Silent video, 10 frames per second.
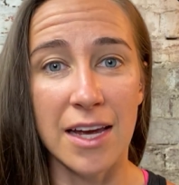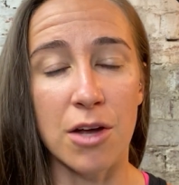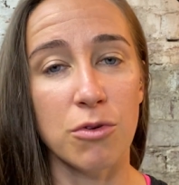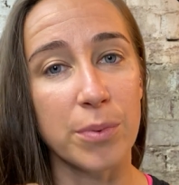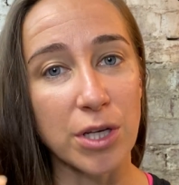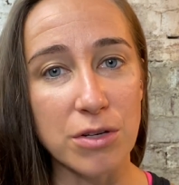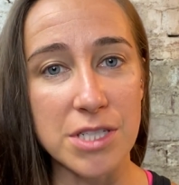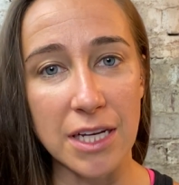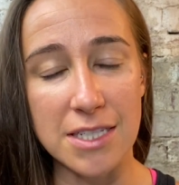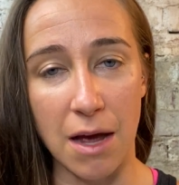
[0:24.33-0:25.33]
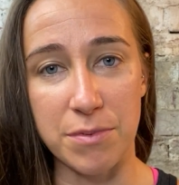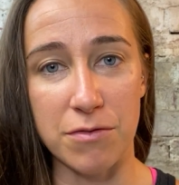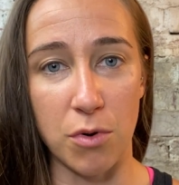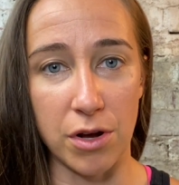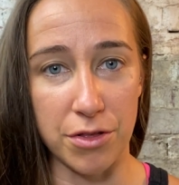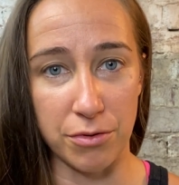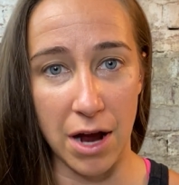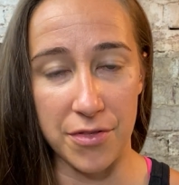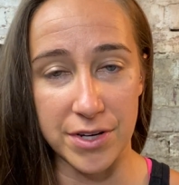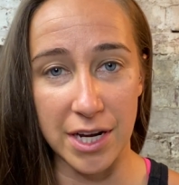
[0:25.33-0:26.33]
and we'll be using Adaptiv oil
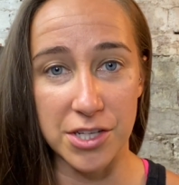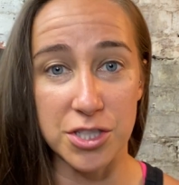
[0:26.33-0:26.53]
throughout the day.